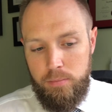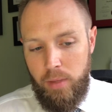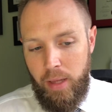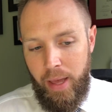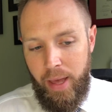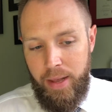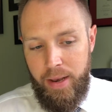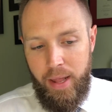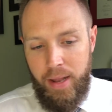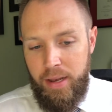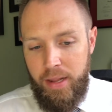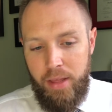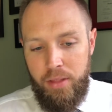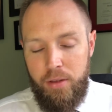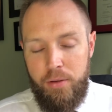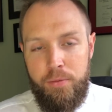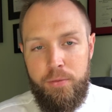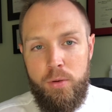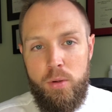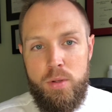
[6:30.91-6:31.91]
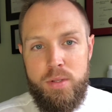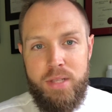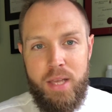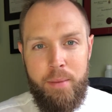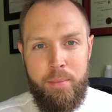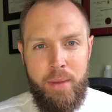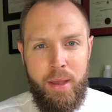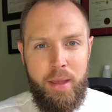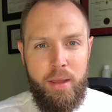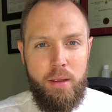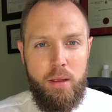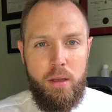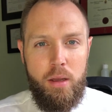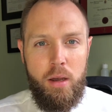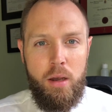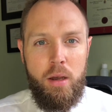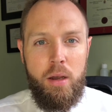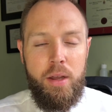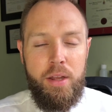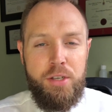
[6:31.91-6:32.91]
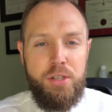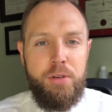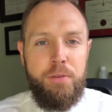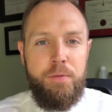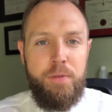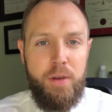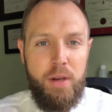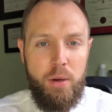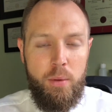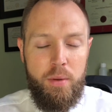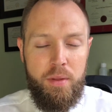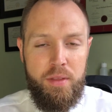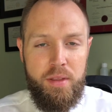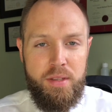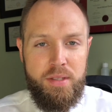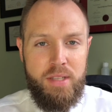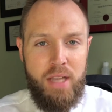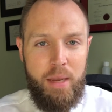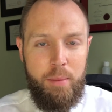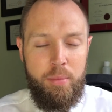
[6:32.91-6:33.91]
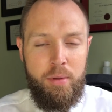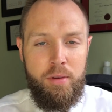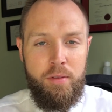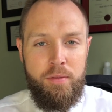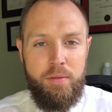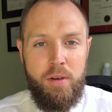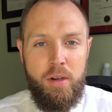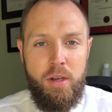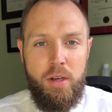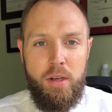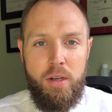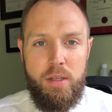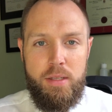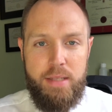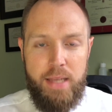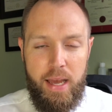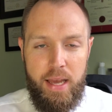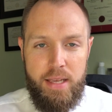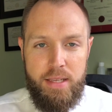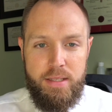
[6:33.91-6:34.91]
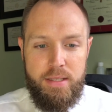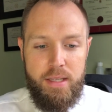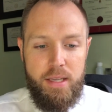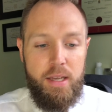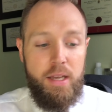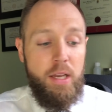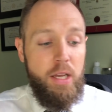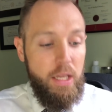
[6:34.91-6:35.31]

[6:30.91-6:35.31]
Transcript: had any other foods that may uh, interfere with this type of test.